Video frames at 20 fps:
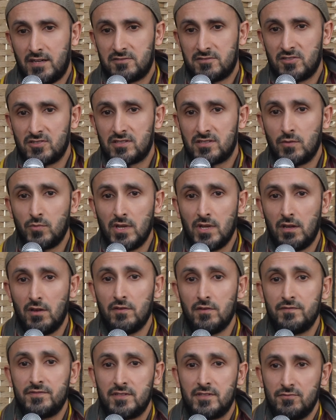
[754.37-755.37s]
such that we
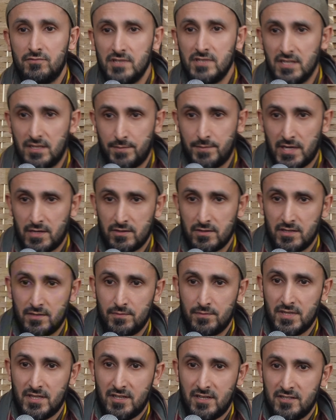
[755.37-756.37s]
love to read about
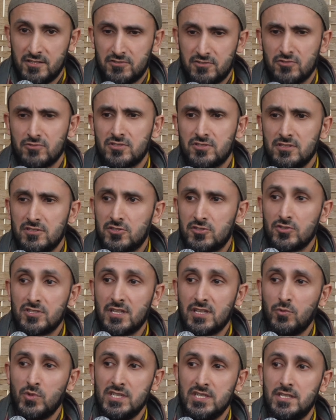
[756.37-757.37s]
him, such
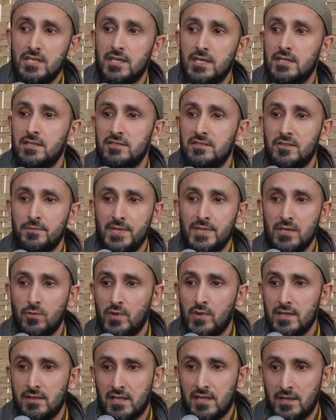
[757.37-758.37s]
that we yearn to be
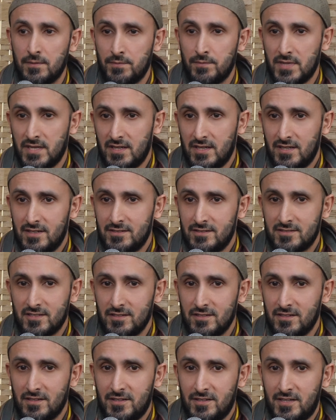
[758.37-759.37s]
with him.
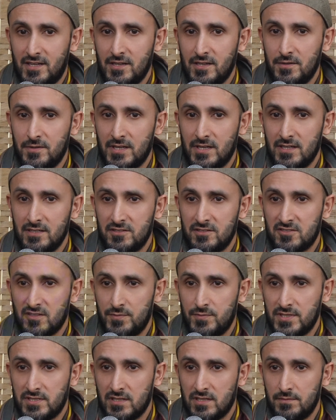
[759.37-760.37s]
Sallallahu Alaihi
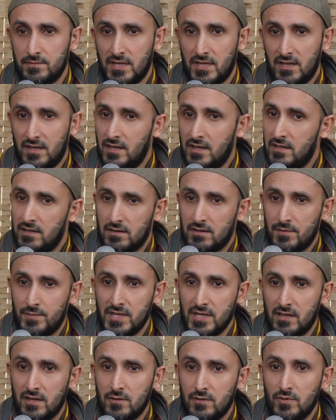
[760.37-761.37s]
Wasallam.
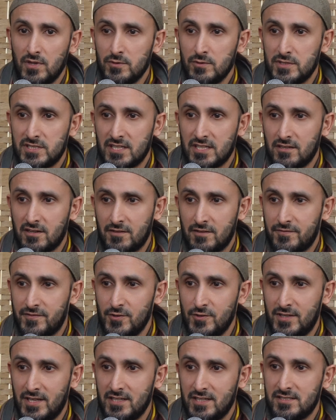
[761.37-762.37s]
well, we still got a
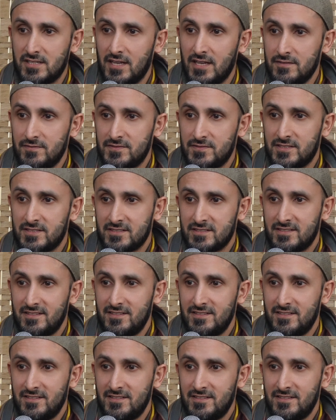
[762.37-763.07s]
few days left.